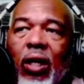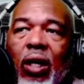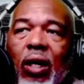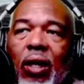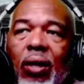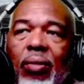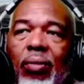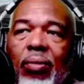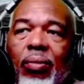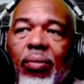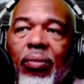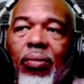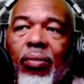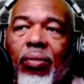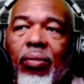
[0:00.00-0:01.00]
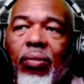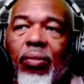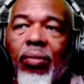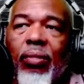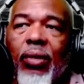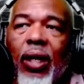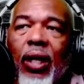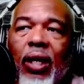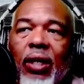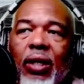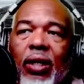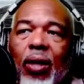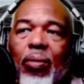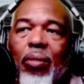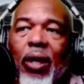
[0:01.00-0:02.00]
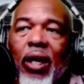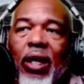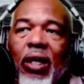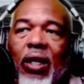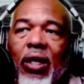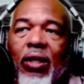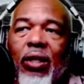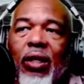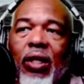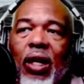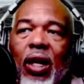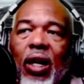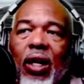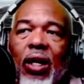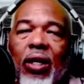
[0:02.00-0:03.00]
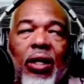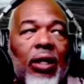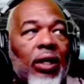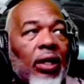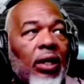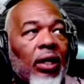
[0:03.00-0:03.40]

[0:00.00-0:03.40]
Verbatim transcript: um, and come back in it today,